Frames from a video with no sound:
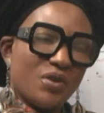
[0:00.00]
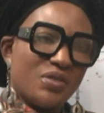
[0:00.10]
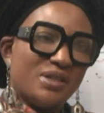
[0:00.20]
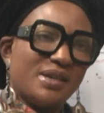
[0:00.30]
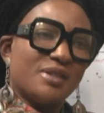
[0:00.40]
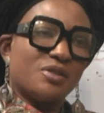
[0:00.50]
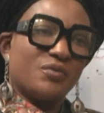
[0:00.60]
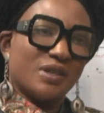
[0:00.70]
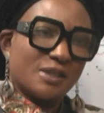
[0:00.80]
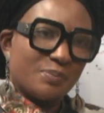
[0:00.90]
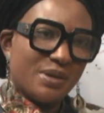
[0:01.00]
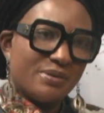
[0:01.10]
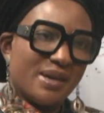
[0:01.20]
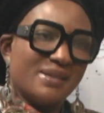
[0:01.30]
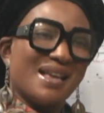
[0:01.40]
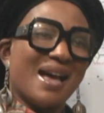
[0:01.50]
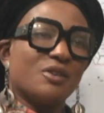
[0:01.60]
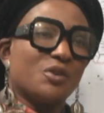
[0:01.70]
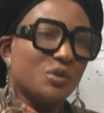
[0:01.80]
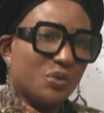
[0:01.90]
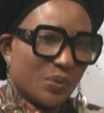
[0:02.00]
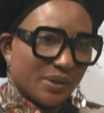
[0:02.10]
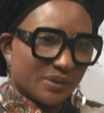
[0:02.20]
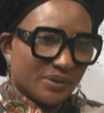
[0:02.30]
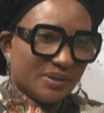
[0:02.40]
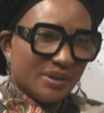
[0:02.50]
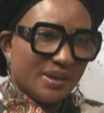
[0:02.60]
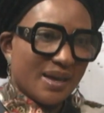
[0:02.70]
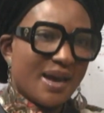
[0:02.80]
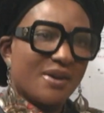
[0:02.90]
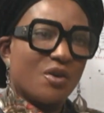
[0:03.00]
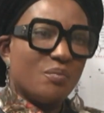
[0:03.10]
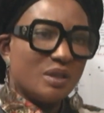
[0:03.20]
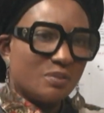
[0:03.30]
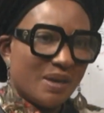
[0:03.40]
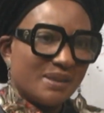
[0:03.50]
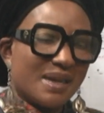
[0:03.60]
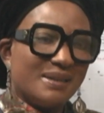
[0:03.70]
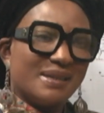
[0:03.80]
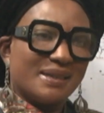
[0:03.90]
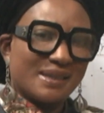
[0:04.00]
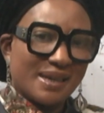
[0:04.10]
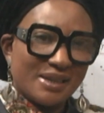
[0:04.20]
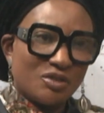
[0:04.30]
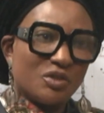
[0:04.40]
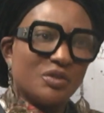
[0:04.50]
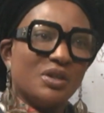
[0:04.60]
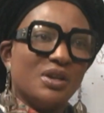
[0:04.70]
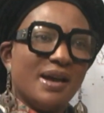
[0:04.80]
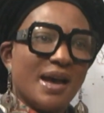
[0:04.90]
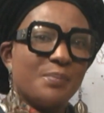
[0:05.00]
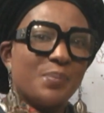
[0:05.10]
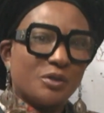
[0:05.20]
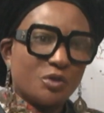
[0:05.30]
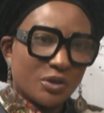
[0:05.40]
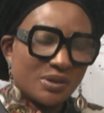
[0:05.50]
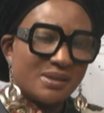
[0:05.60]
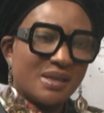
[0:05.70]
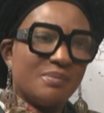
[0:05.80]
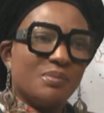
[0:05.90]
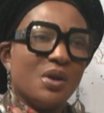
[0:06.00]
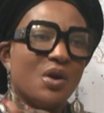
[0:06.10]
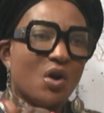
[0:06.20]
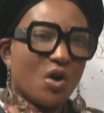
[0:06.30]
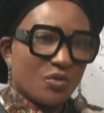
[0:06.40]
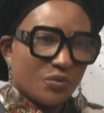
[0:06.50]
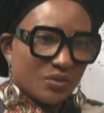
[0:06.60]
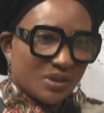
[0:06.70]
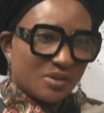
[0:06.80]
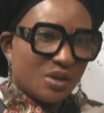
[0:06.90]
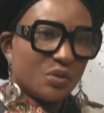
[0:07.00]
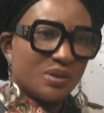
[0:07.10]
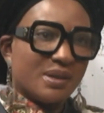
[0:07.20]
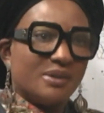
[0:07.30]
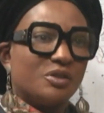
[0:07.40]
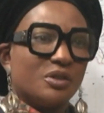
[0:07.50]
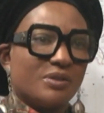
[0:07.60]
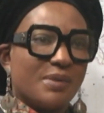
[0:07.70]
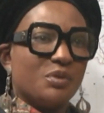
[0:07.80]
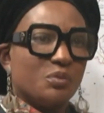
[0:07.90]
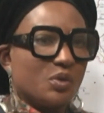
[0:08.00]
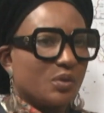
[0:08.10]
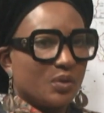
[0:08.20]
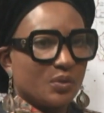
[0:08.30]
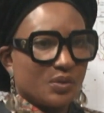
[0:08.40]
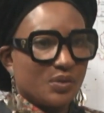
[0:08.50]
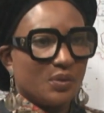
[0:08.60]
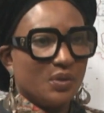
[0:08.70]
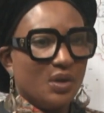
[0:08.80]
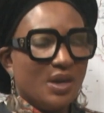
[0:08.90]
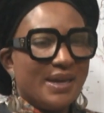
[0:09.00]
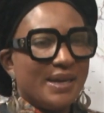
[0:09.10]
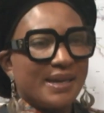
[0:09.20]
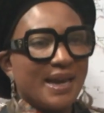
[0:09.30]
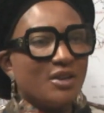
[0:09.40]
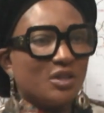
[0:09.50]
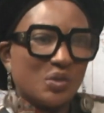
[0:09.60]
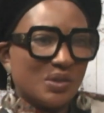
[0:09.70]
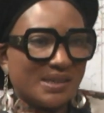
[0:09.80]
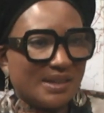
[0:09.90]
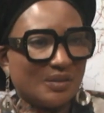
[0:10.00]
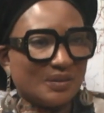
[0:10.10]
years of experience and goodwill and commitment and dedication and patriotism of distinguished Senator Rabi Musa Kwankwaso. He cannot do it alone.